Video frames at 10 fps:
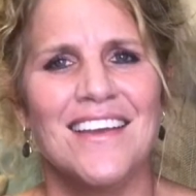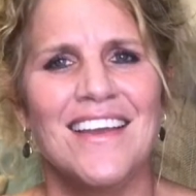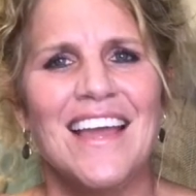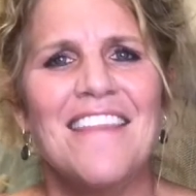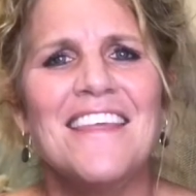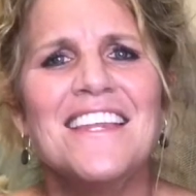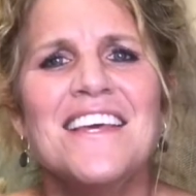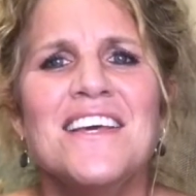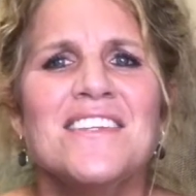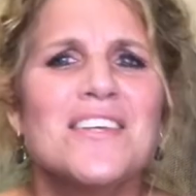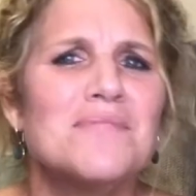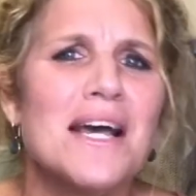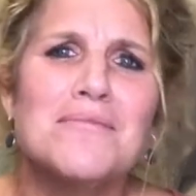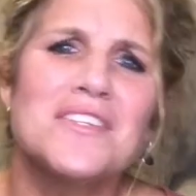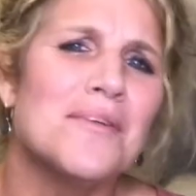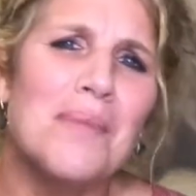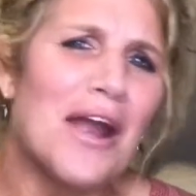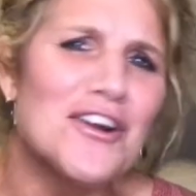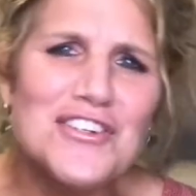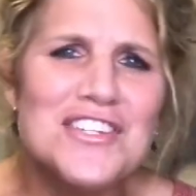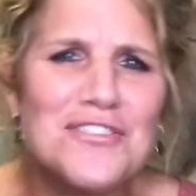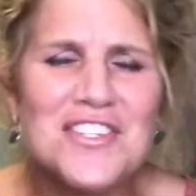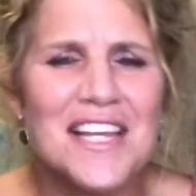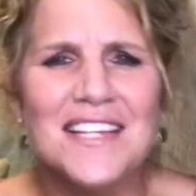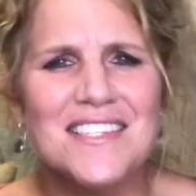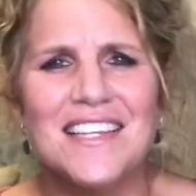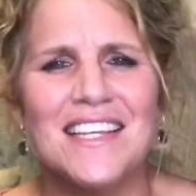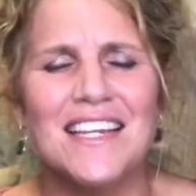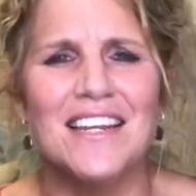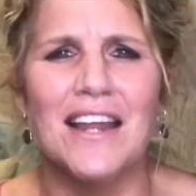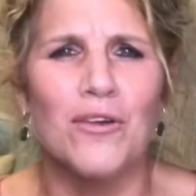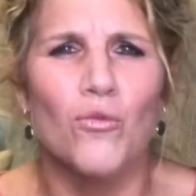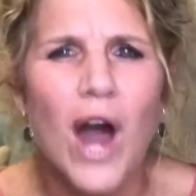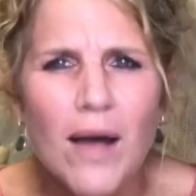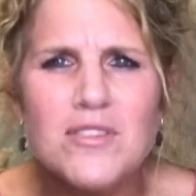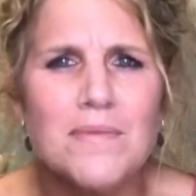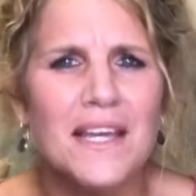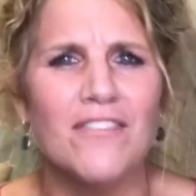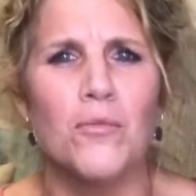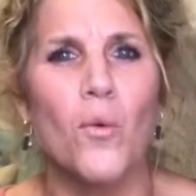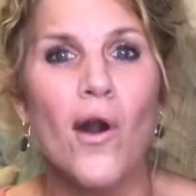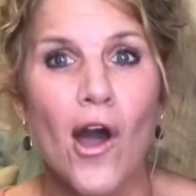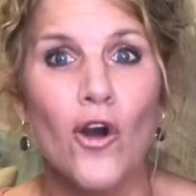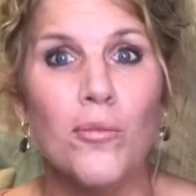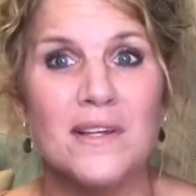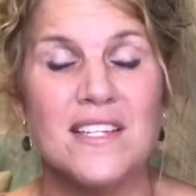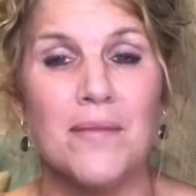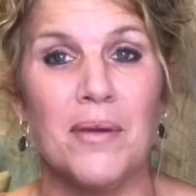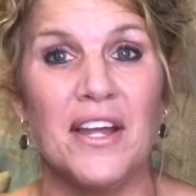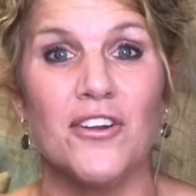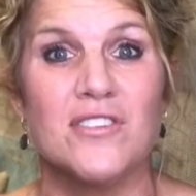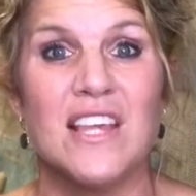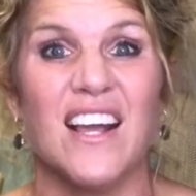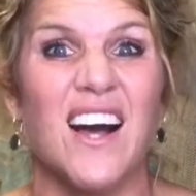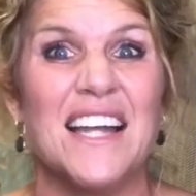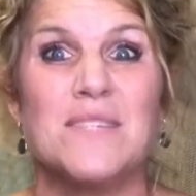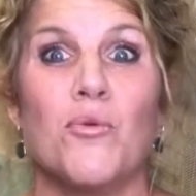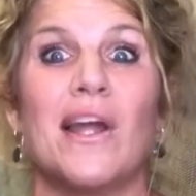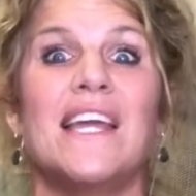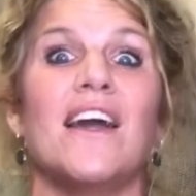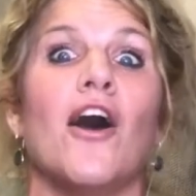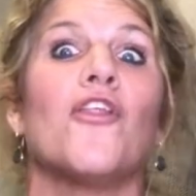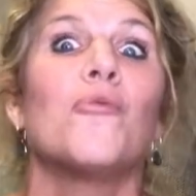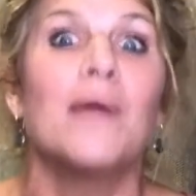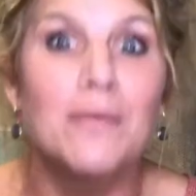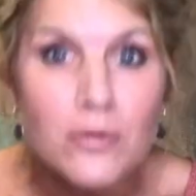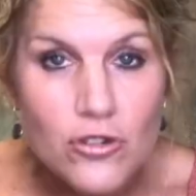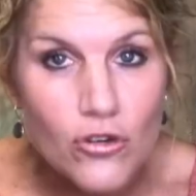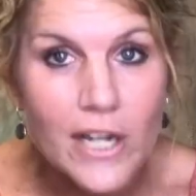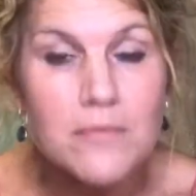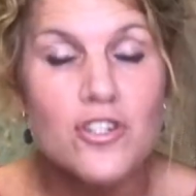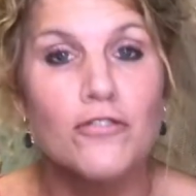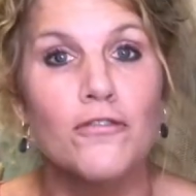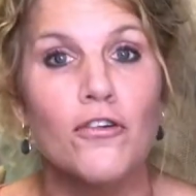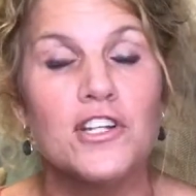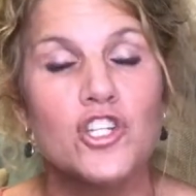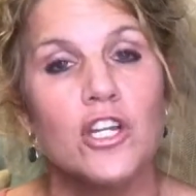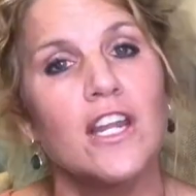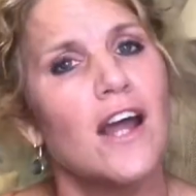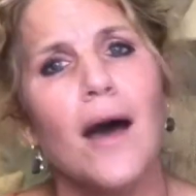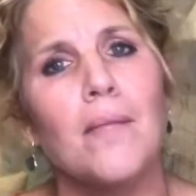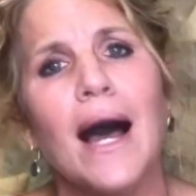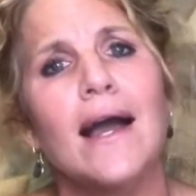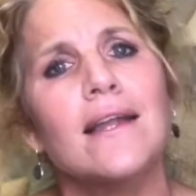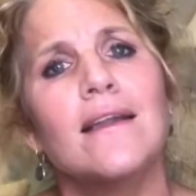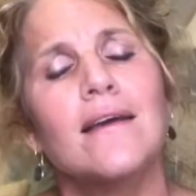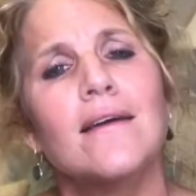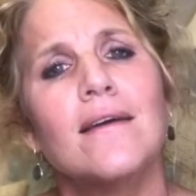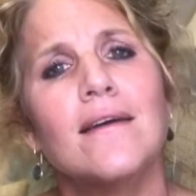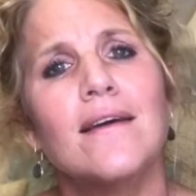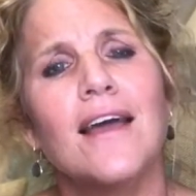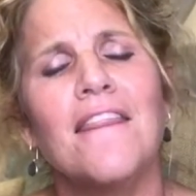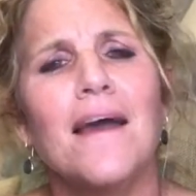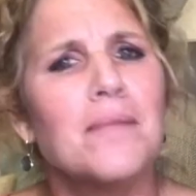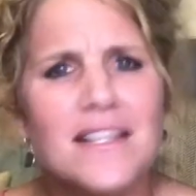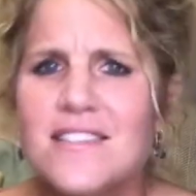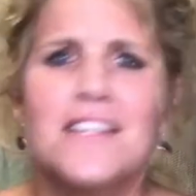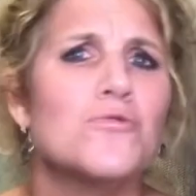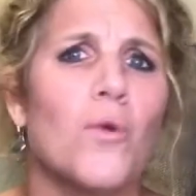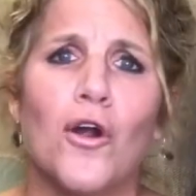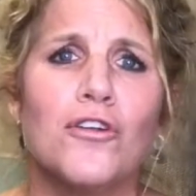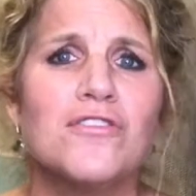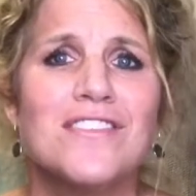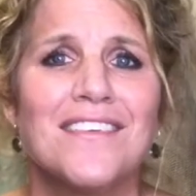And then sometimes comparison sets in and robs me of more hope as it appears that God is bringing other people's dreams to fruition and not mine. And that makes things worse.